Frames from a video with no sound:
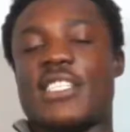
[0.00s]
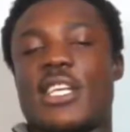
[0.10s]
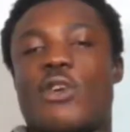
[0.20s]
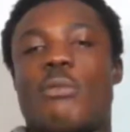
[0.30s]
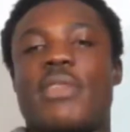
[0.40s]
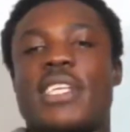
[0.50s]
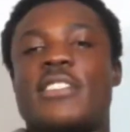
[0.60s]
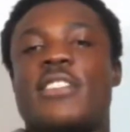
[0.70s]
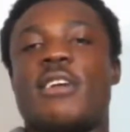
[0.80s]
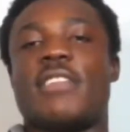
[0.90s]

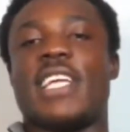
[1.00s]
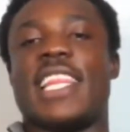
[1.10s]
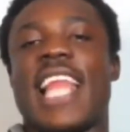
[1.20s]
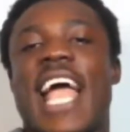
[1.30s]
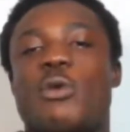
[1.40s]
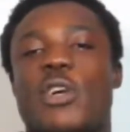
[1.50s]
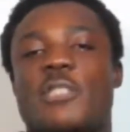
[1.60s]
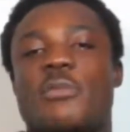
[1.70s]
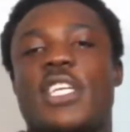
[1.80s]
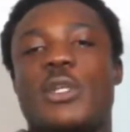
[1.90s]
complexity of the language
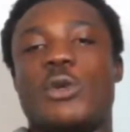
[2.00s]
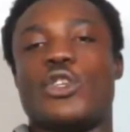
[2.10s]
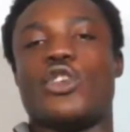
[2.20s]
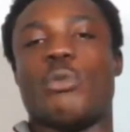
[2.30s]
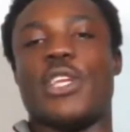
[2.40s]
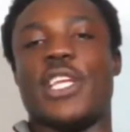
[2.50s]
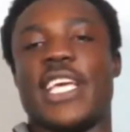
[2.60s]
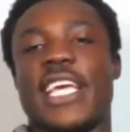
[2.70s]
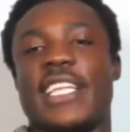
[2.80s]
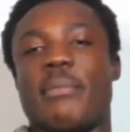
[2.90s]
being used to
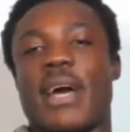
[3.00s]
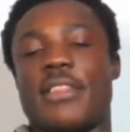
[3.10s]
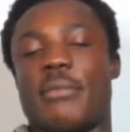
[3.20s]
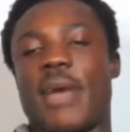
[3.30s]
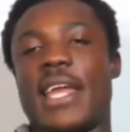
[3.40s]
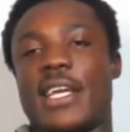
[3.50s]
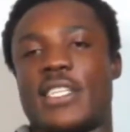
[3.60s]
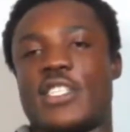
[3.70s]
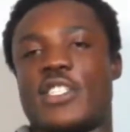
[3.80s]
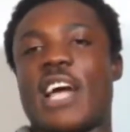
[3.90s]
communicate the mathematics.
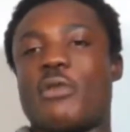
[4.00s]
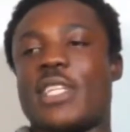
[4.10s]
It's not really